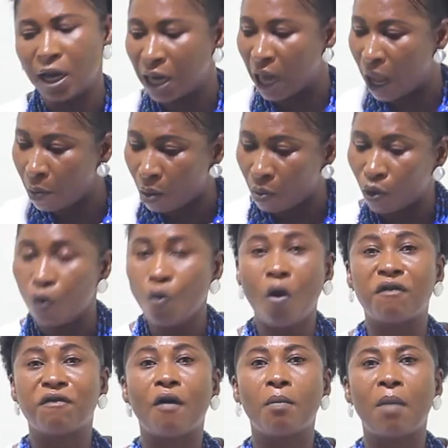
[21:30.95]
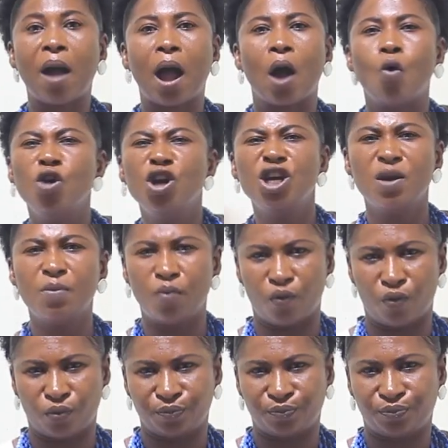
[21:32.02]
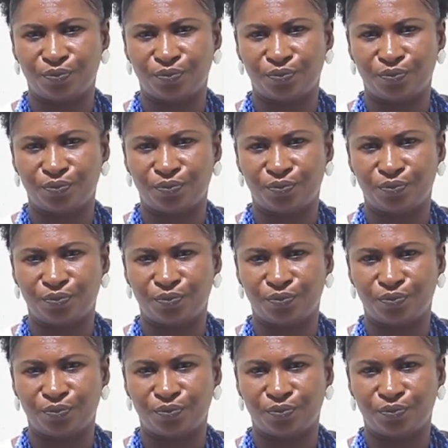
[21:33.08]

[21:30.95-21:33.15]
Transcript: Namon or former or Nemo